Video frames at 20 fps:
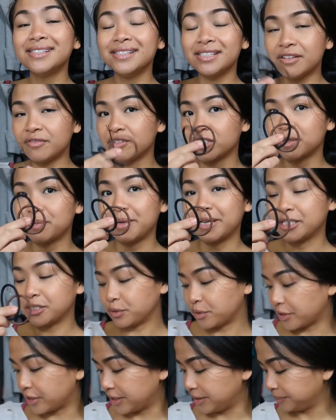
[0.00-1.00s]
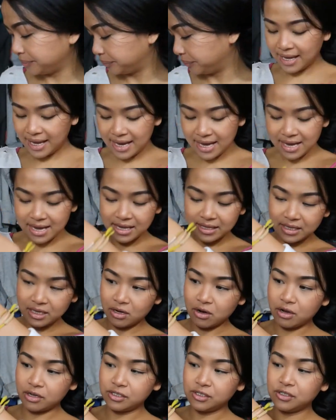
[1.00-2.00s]
Self-explanatory. Okay, and
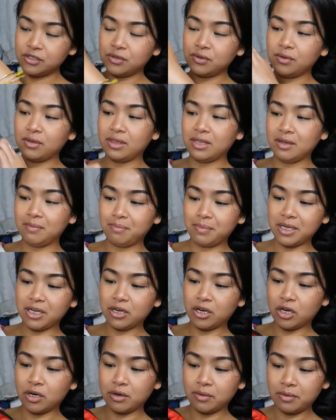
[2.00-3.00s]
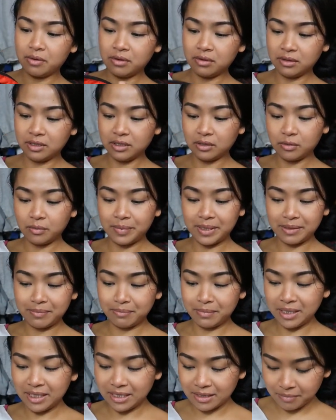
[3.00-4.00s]
then onto the bigger little bit
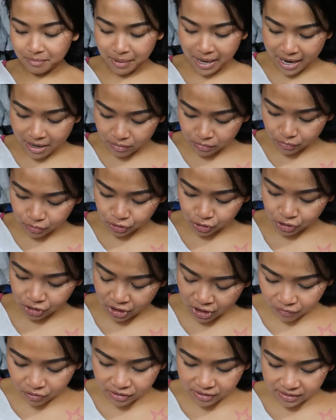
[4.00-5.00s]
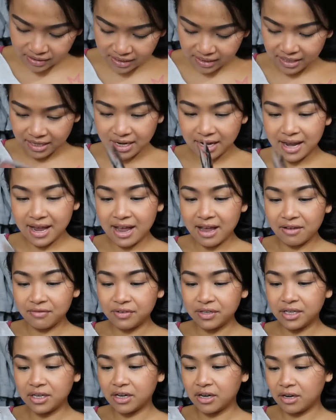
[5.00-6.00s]
medium pouch. First thing that I have
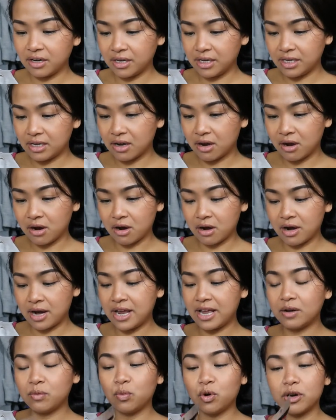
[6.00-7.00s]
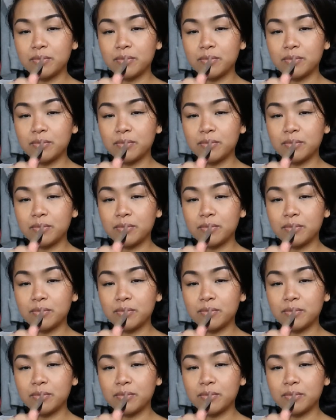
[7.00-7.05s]
here are hand